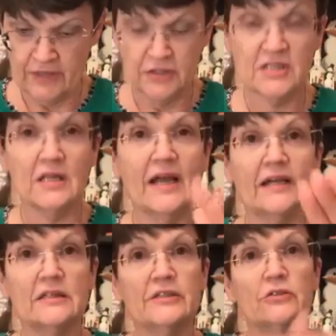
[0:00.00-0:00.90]
there's
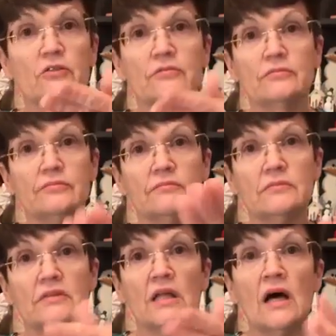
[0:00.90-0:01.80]
like a little
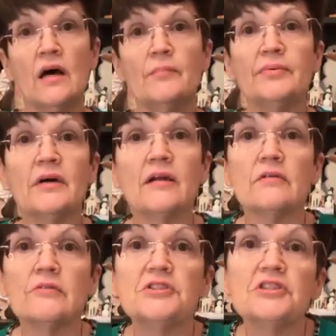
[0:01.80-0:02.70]
lump, I don't
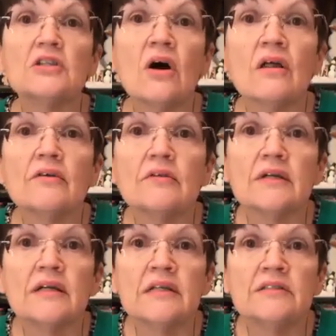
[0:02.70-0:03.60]
know what you call it,
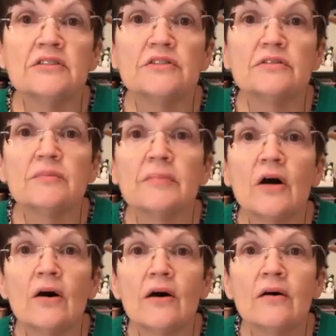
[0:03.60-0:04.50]
into the
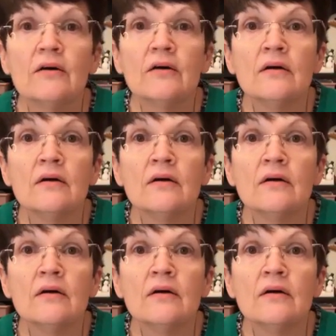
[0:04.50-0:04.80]
ball,